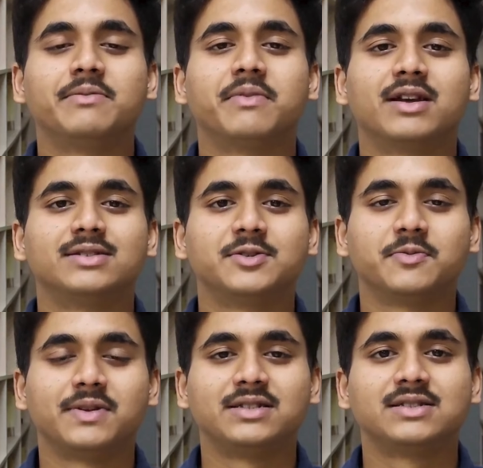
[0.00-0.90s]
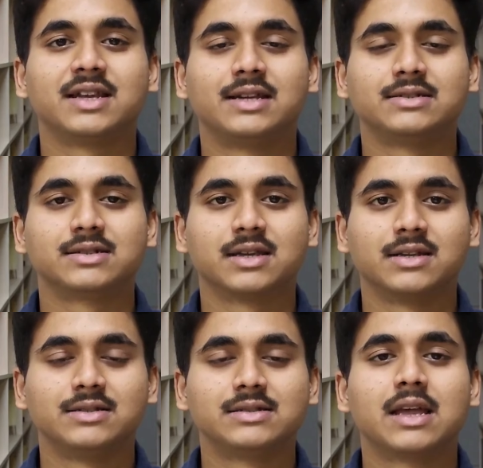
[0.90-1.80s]
my achievements and
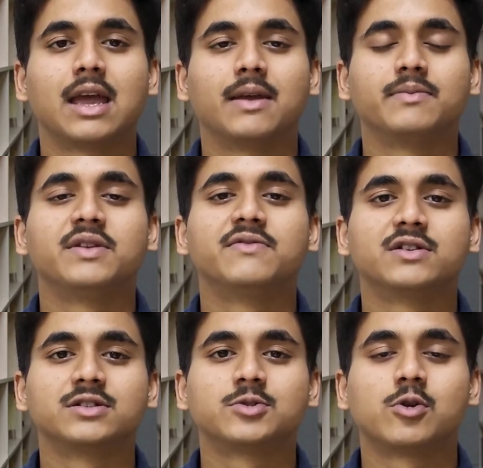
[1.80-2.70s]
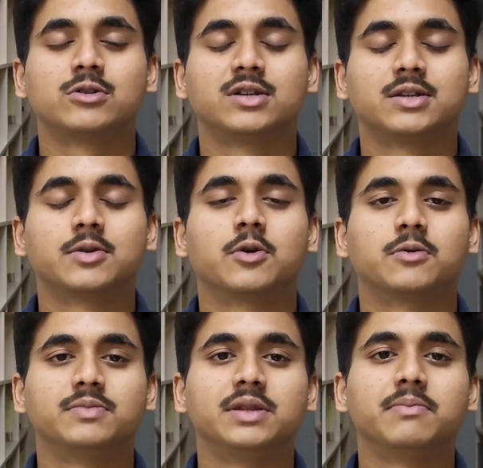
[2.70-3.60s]
skills, I am the first author
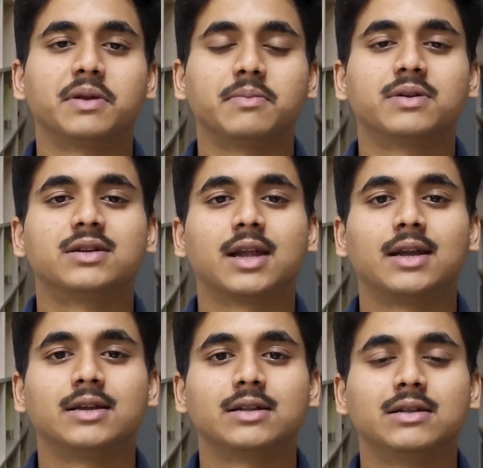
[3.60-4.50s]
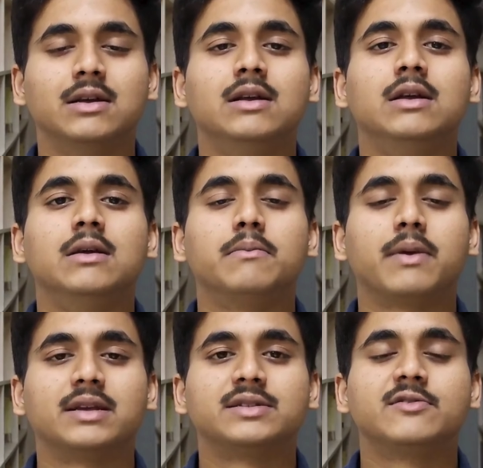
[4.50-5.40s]
of the paper titled
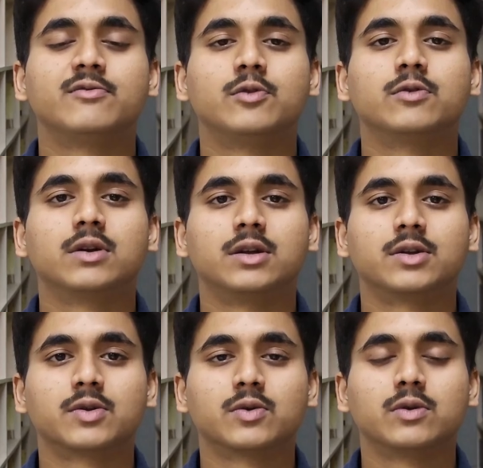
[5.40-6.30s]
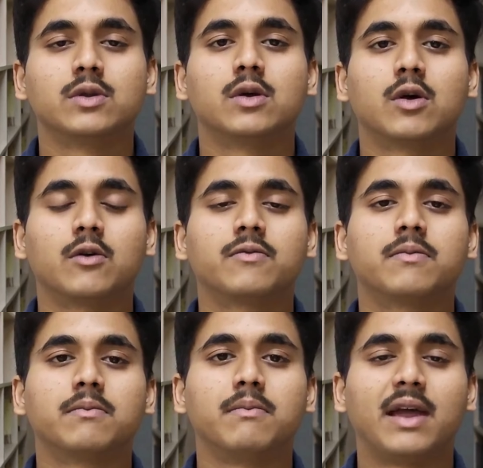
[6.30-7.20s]
Passive Flow Control of
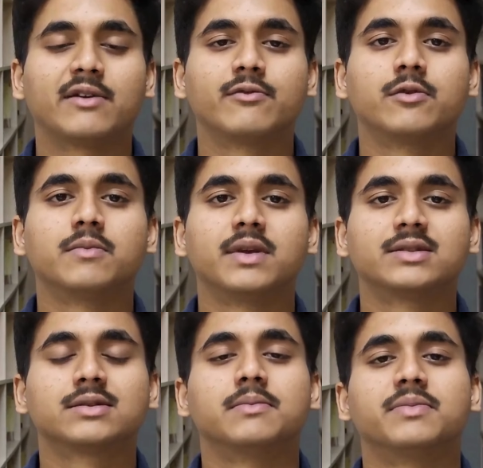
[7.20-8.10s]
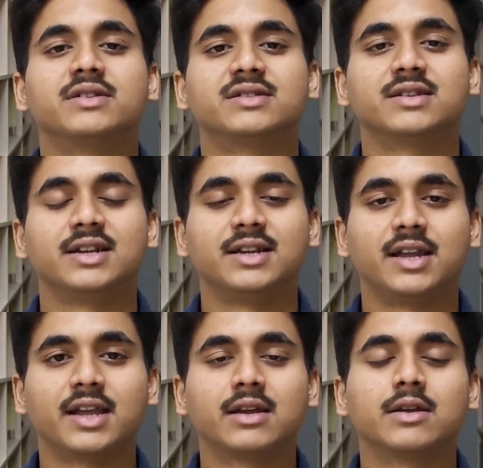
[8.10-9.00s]
Mach 4 Mixed Compression
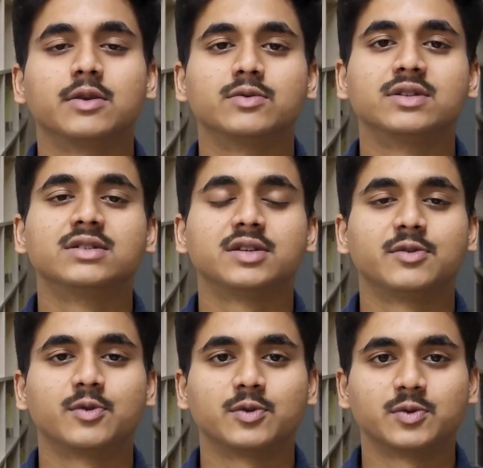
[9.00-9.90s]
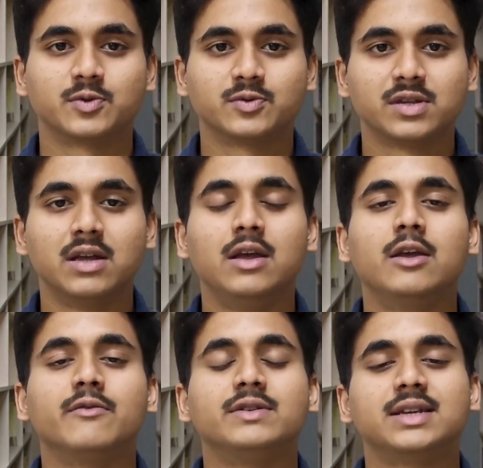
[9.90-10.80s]
Intake using Chevron Grooves,
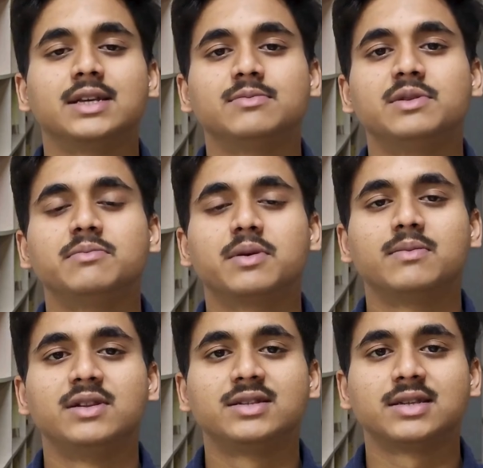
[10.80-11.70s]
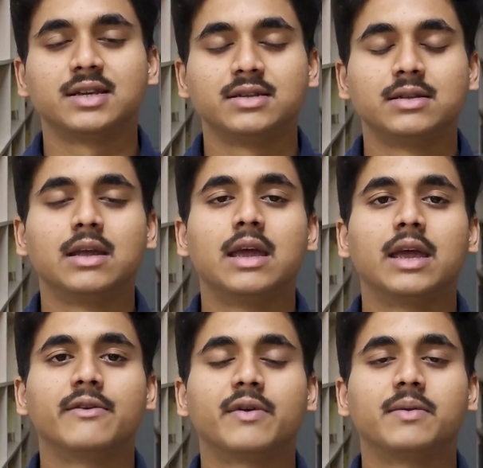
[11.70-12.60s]
which has been published in
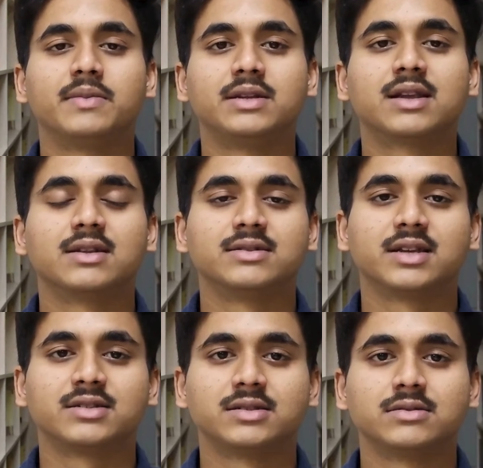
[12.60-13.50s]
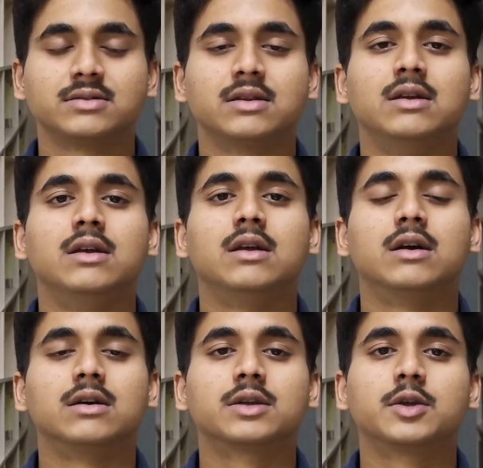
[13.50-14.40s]
FME Transactions,
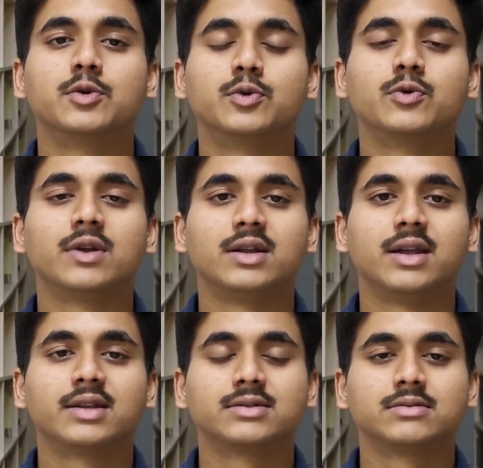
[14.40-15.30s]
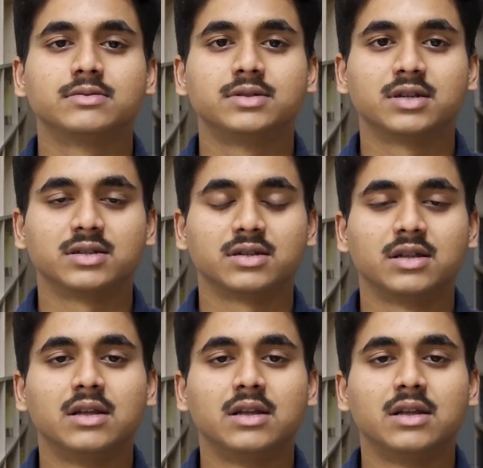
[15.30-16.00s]
a Q2 index journal.